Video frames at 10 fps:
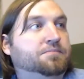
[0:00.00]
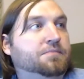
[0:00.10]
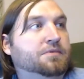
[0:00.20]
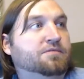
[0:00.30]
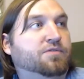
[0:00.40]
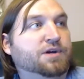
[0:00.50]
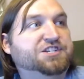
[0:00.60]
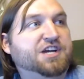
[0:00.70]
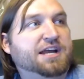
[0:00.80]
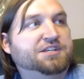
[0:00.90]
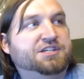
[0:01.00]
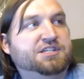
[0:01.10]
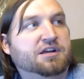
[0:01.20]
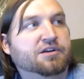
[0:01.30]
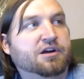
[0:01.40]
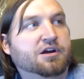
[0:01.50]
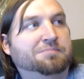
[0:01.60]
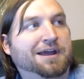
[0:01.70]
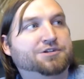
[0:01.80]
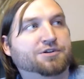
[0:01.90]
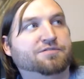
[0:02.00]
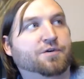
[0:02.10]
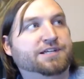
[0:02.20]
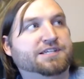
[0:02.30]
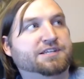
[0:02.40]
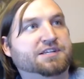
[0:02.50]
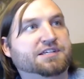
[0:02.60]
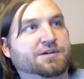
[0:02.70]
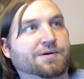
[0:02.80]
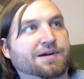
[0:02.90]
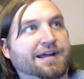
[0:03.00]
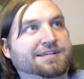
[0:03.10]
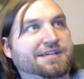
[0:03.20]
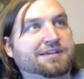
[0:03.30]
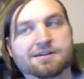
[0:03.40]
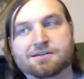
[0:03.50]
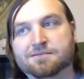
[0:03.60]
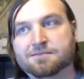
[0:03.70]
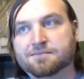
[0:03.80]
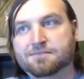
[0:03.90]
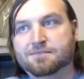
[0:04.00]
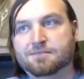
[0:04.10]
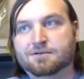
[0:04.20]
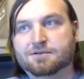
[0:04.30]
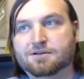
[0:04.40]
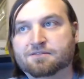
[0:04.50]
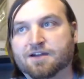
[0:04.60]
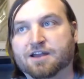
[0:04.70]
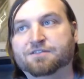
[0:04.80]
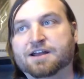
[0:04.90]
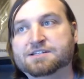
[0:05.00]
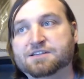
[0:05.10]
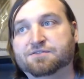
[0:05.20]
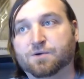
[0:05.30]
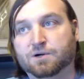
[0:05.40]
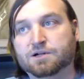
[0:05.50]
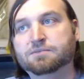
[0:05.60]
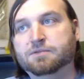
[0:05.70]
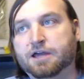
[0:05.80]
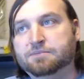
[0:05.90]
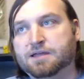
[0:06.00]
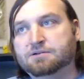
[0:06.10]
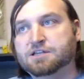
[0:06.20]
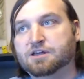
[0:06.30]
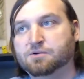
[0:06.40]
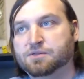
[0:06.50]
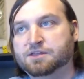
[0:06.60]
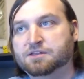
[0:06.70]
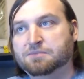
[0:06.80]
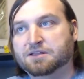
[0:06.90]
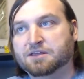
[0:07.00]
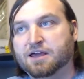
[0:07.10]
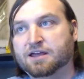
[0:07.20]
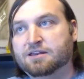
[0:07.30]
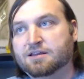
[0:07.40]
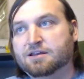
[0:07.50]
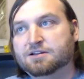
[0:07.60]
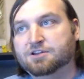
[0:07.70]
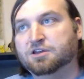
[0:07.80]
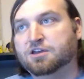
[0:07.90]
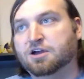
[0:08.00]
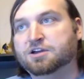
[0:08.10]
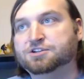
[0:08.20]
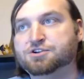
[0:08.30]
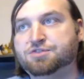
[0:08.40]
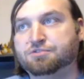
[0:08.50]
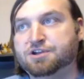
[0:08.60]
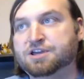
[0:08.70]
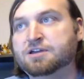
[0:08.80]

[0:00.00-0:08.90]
Voice chat is just under Patron Voice and Discord, AT. Final Fantasy IV, yep, that was another one that didn't make the cut. Donkey Kong Country 3.